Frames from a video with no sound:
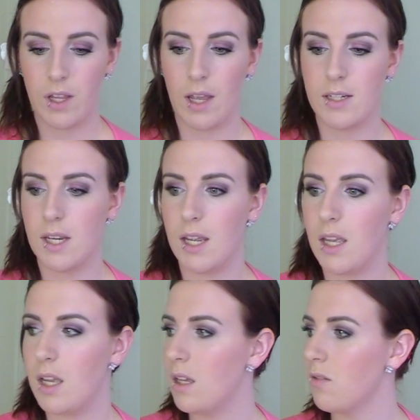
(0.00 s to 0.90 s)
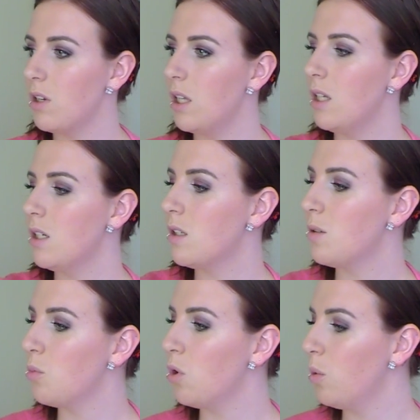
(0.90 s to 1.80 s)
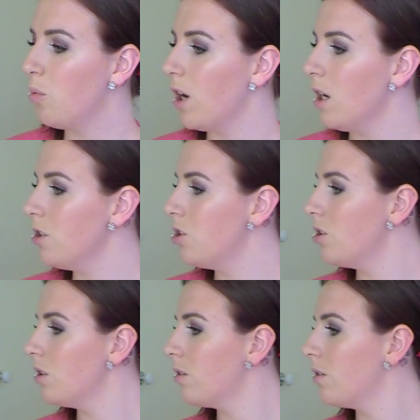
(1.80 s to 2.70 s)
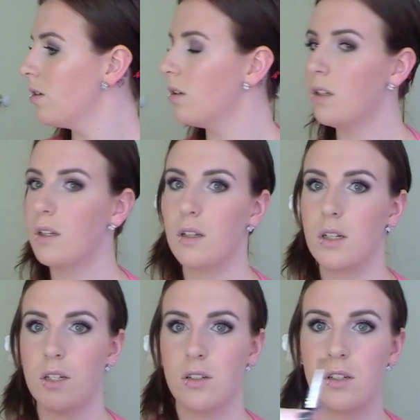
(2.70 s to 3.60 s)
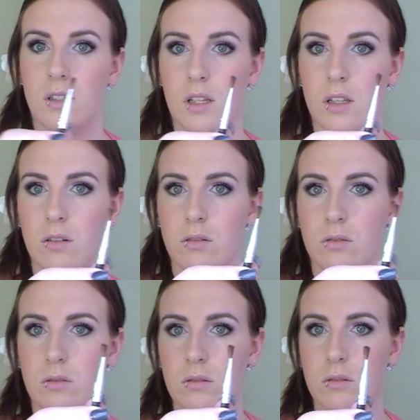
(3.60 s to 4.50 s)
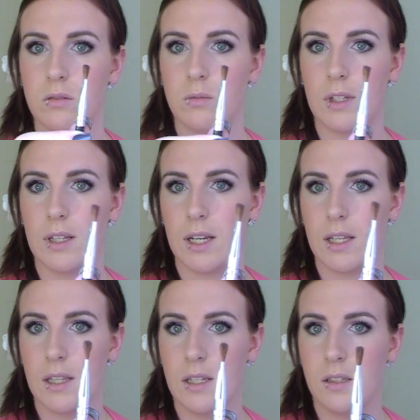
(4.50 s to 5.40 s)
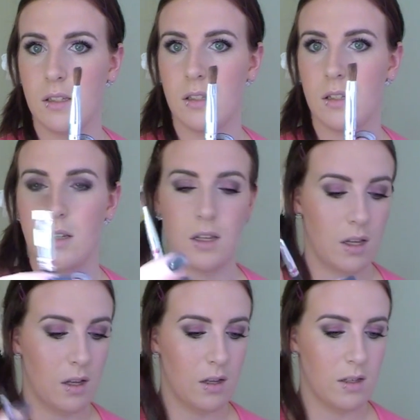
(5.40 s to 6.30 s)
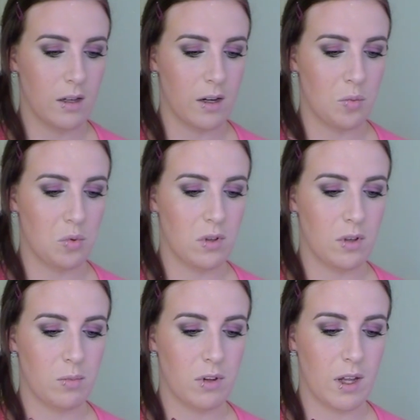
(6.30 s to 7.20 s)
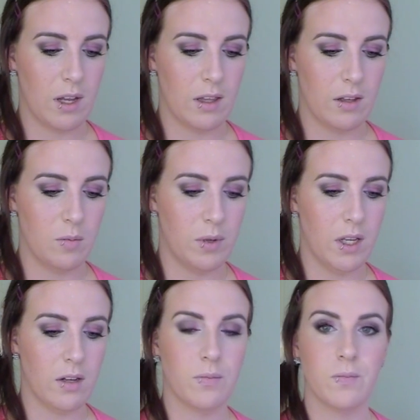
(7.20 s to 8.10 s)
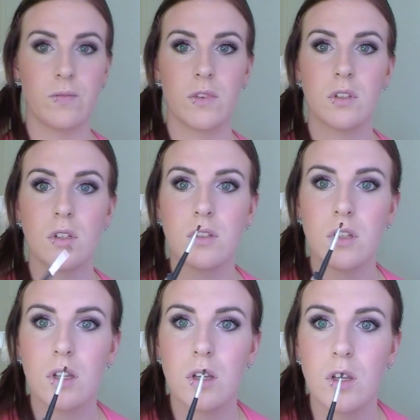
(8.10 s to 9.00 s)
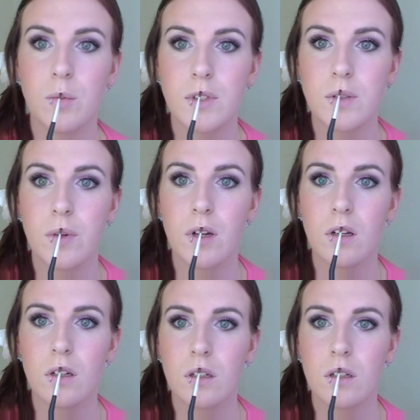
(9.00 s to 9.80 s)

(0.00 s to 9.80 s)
and taking a really small brush, just a little one like this, I'm going to apply a little bit just to the Cupid's bow,